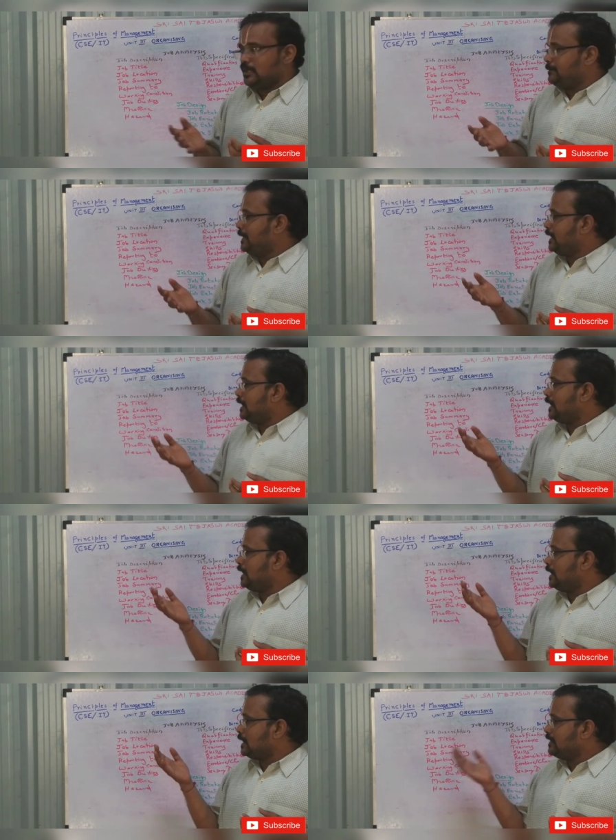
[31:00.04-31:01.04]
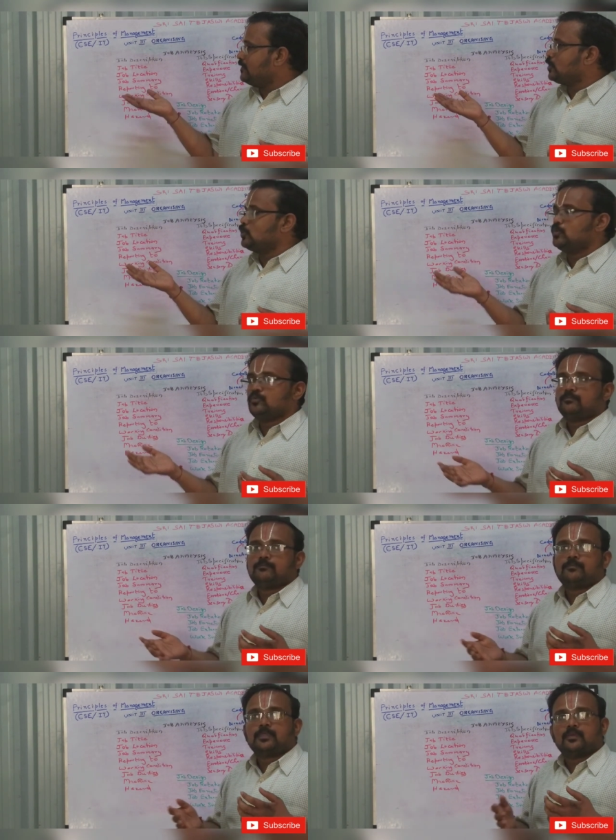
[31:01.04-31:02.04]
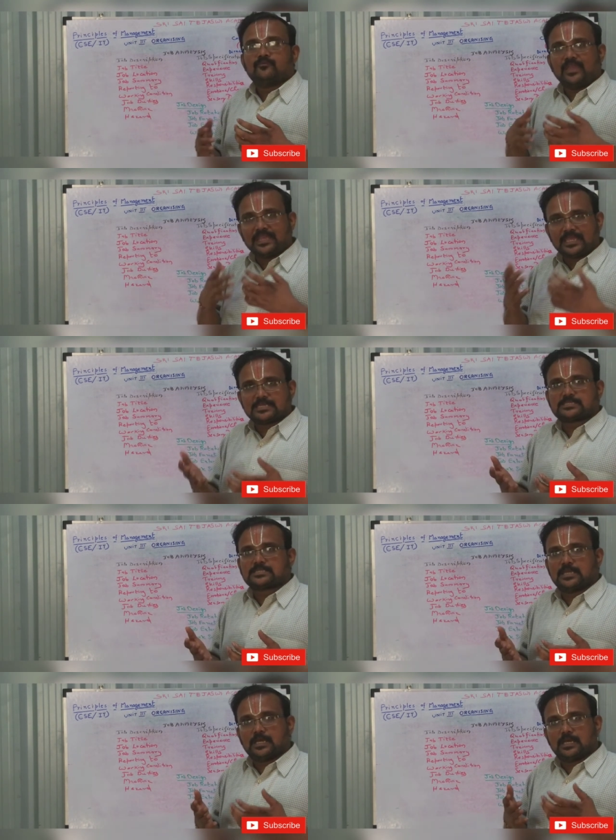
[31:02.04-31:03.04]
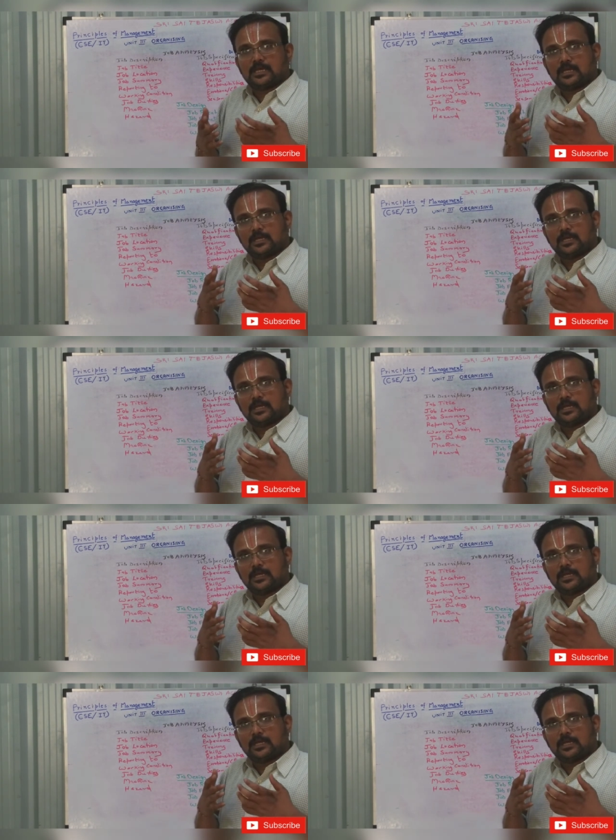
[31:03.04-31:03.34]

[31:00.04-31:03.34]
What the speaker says: I will be giving you various